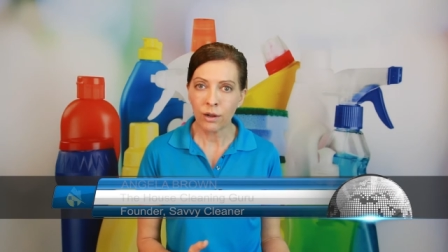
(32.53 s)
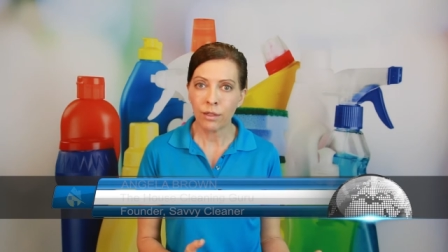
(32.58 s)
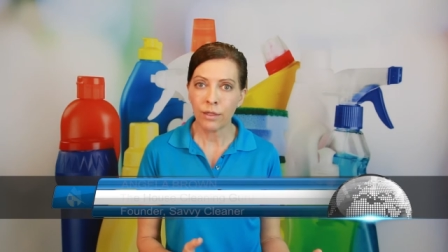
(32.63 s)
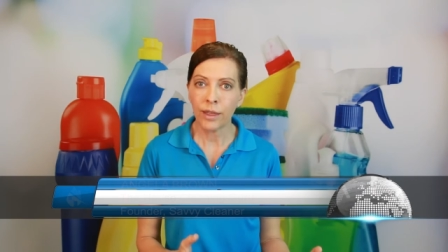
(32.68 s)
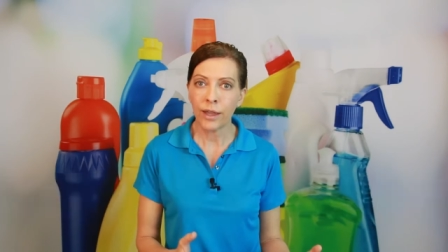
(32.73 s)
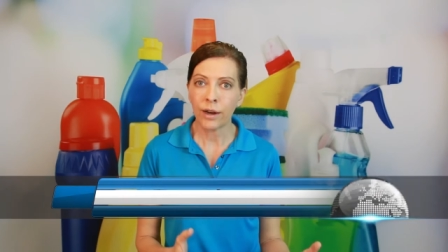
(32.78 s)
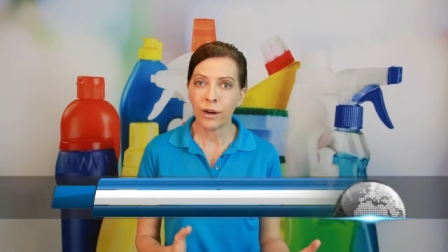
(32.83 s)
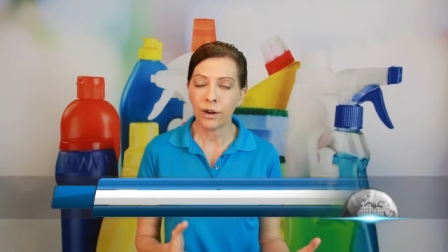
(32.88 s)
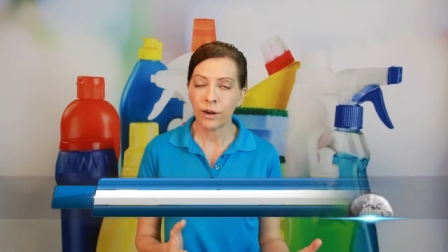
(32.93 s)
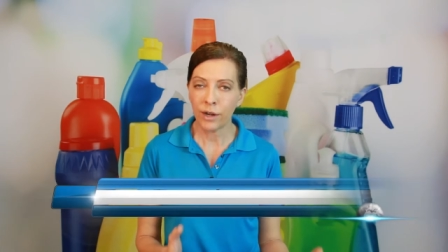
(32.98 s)

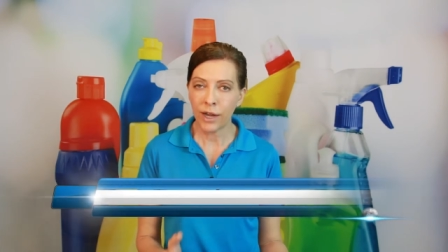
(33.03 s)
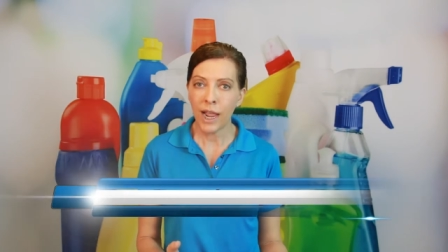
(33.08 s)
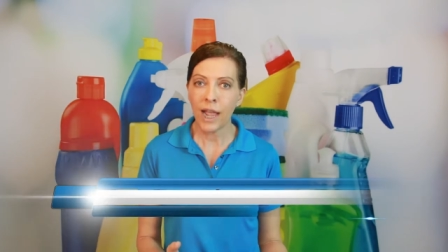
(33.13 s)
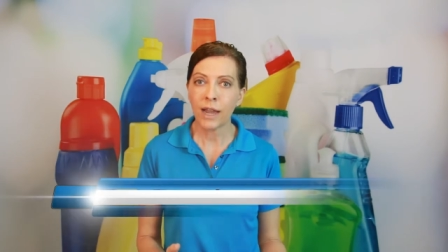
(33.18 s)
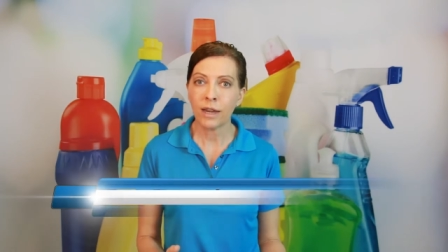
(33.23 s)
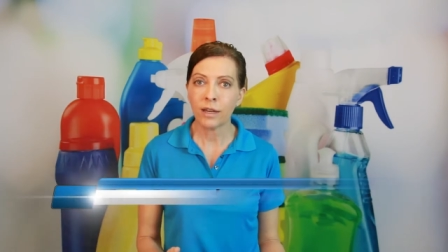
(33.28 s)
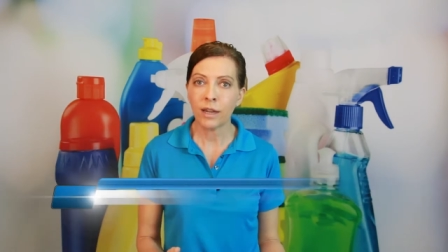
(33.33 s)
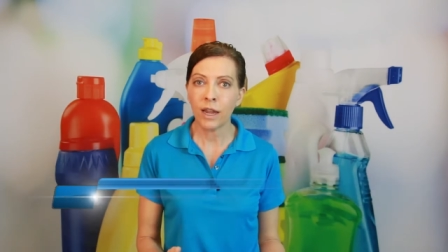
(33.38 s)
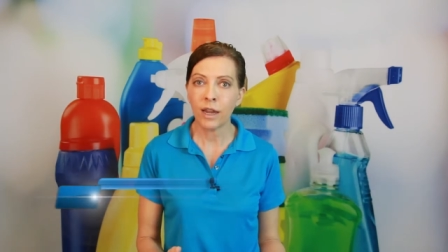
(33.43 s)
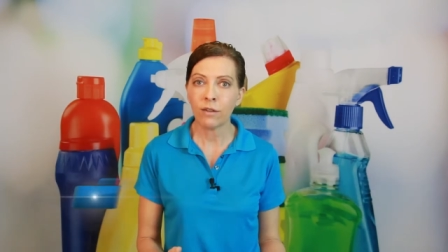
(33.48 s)
that her
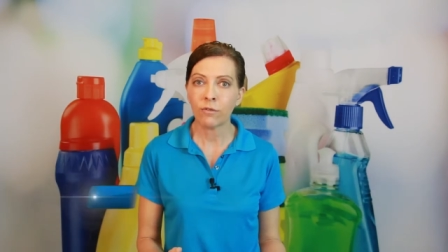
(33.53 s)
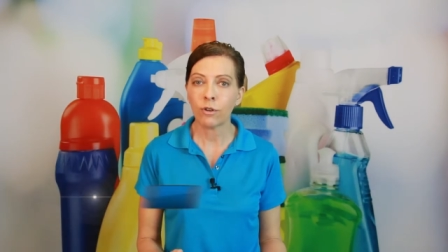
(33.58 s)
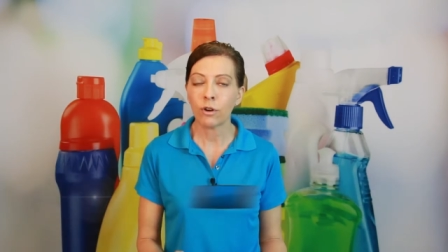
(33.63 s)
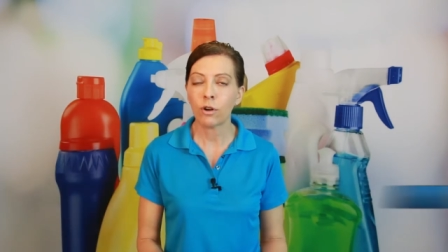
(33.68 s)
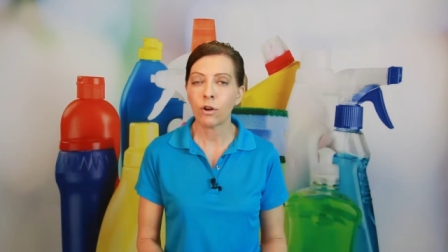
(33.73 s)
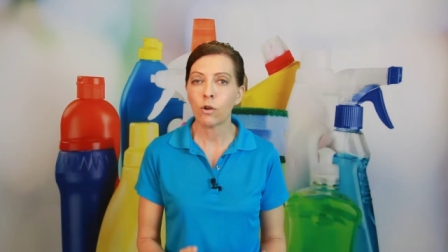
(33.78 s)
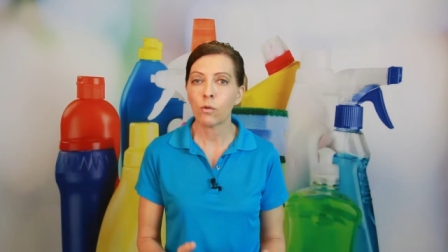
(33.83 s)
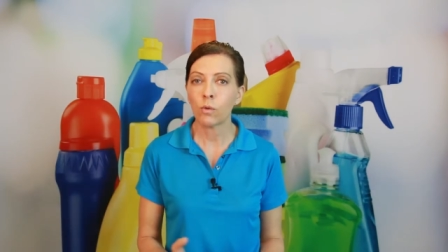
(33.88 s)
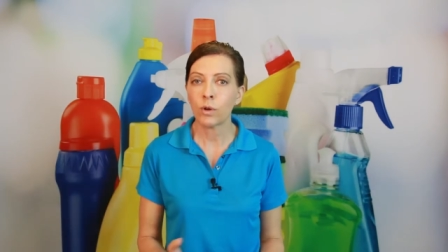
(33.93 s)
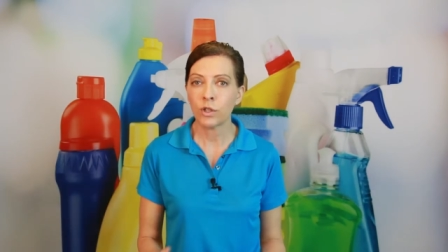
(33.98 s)
dad gave
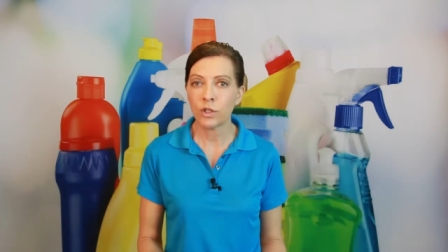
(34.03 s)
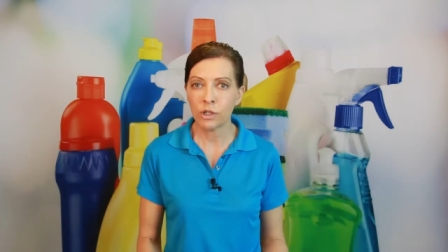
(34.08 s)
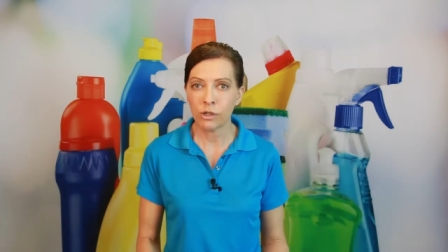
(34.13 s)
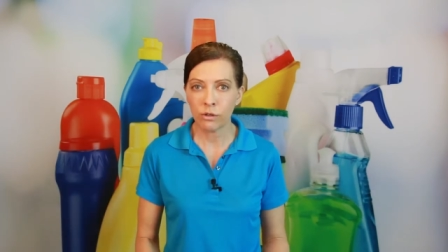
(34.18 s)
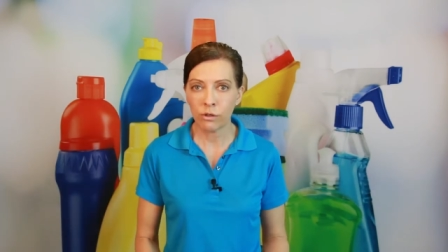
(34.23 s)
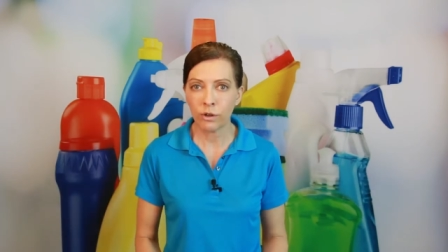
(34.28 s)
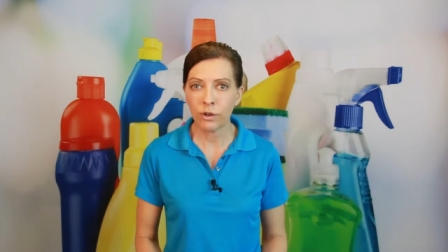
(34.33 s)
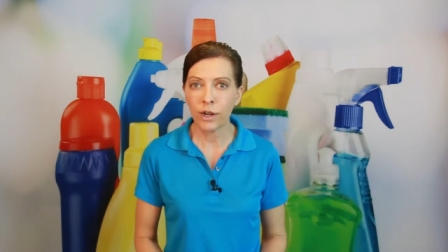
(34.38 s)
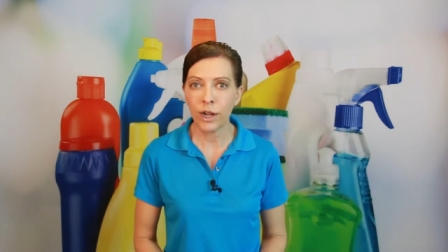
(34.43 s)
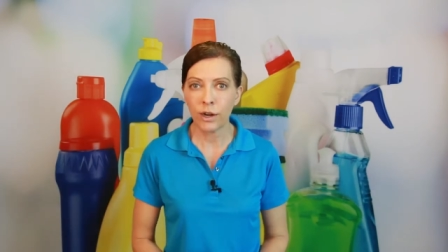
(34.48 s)
her when she
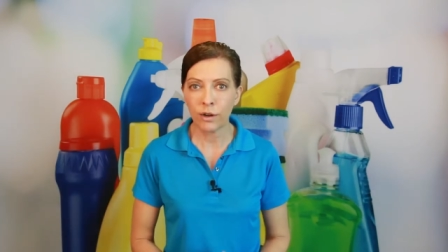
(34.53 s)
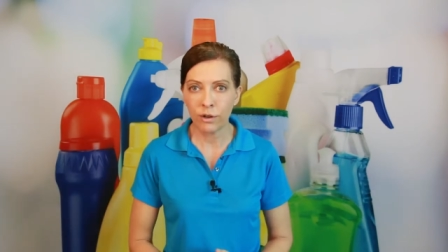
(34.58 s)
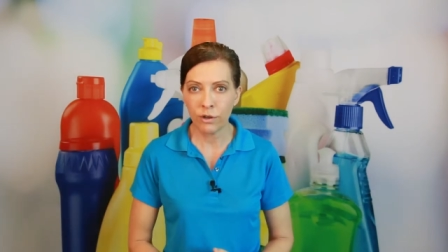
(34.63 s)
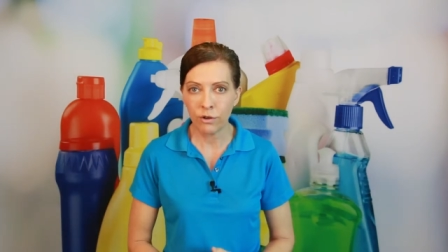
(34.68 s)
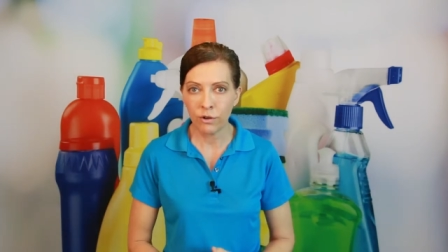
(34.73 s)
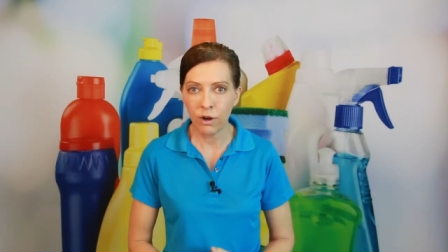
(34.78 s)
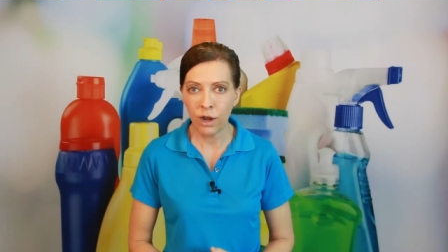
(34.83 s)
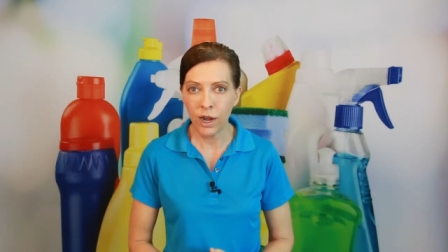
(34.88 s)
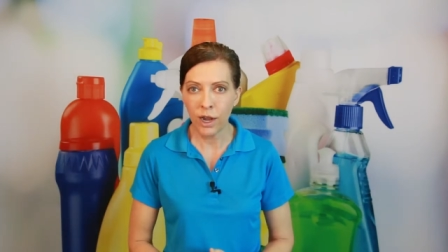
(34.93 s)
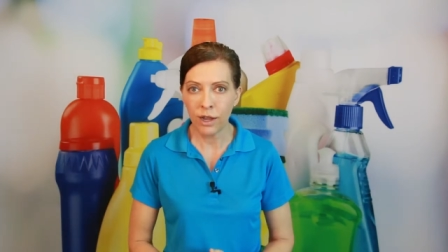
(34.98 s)
learned how to
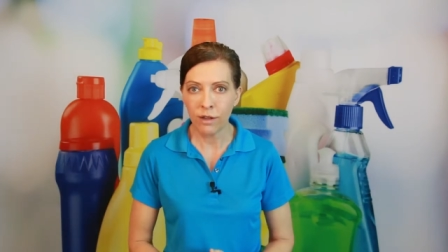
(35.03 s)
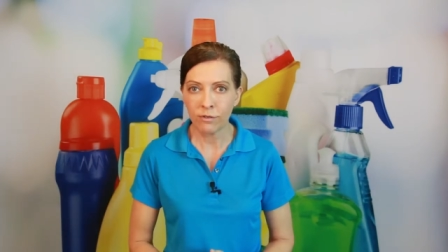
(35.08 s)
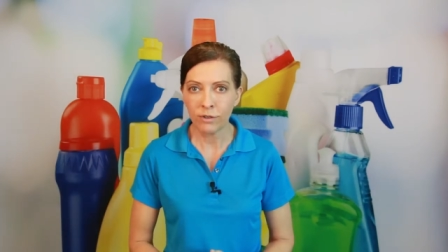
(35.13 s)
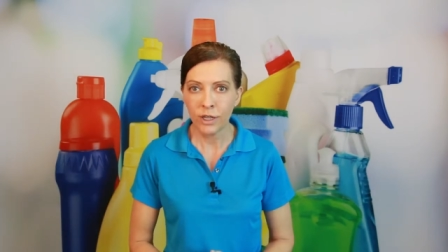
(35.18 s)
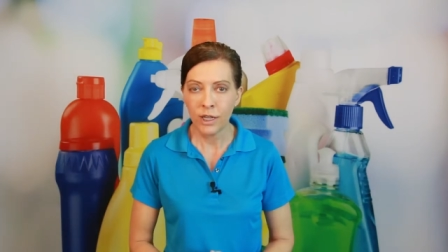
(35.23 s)
drive